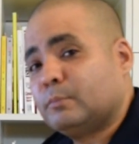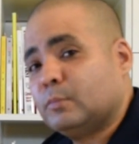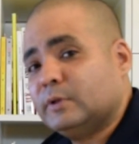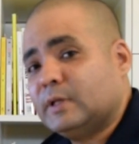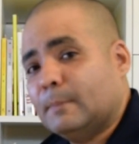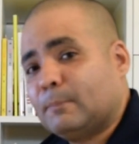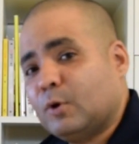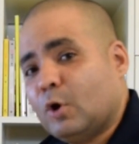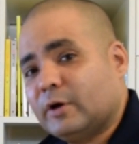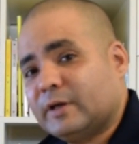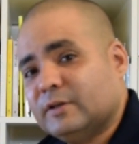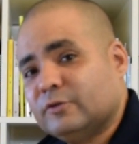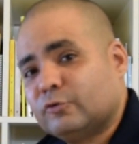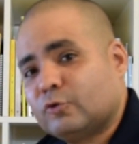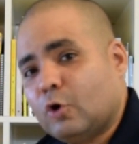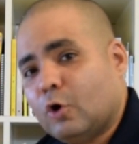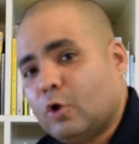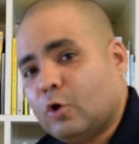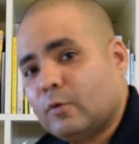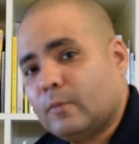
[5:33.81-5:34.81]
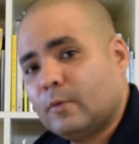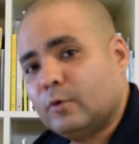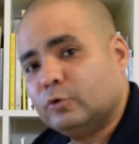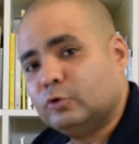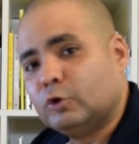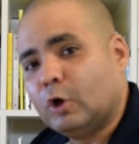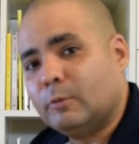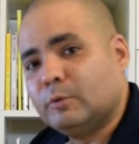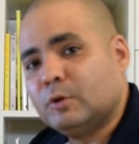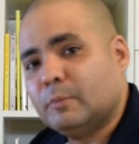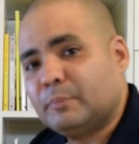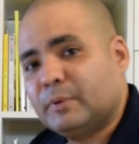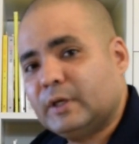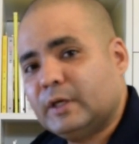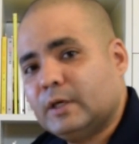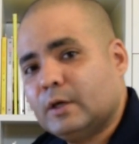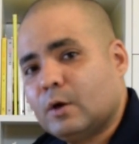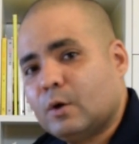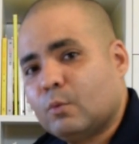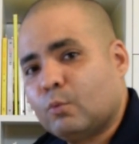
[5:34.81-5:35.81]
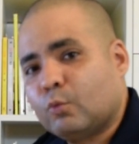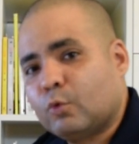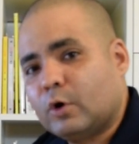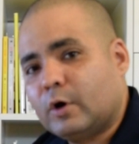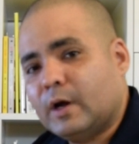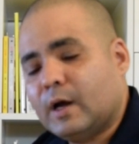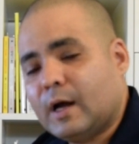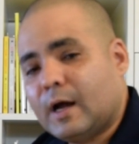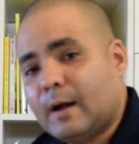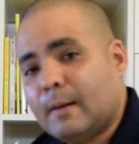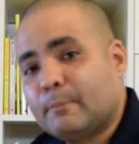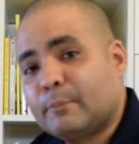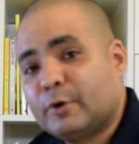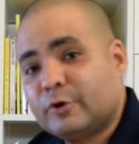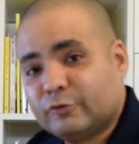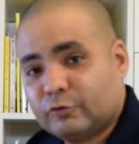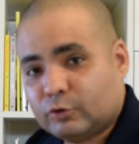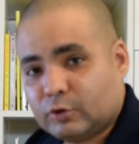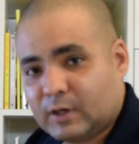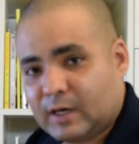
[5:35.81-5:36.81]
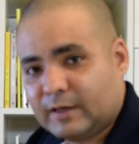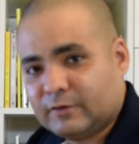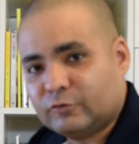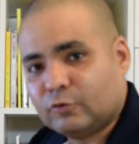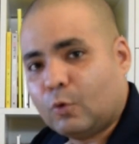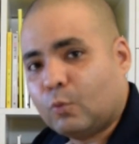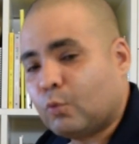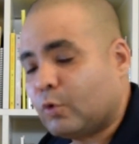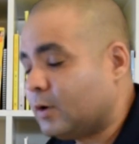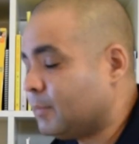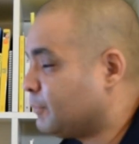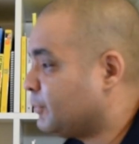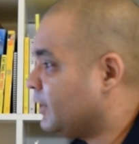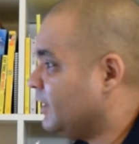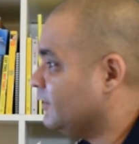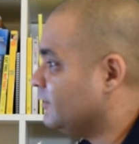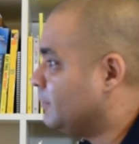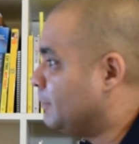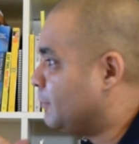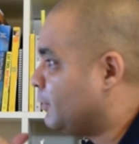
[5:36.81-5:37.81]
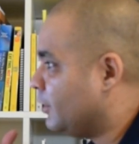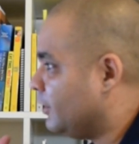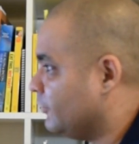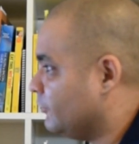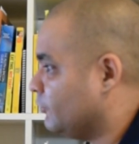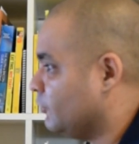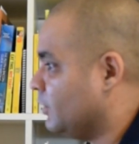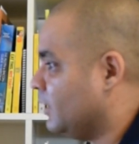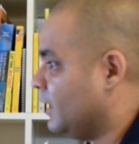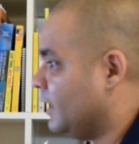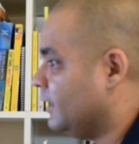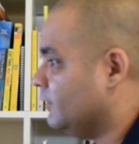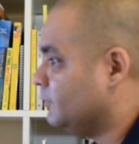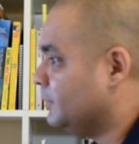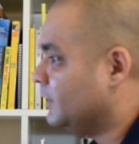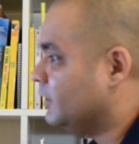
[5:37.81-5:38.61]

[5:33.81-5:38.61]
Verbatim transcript: the plugin is called WP uh, Personalize. So WordPress Personalize